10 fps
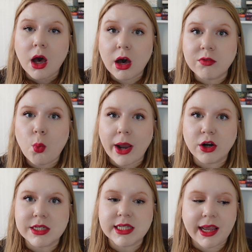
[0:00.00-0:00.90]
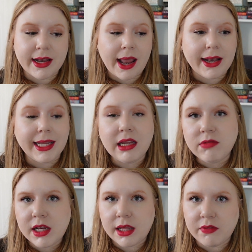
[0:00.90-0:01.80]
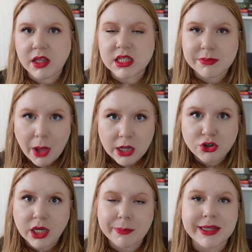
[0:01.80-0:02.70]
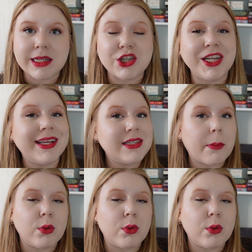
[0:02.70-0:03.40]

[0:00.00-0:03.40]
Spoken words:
of whiter skin. And even in these spa treatments that she ends up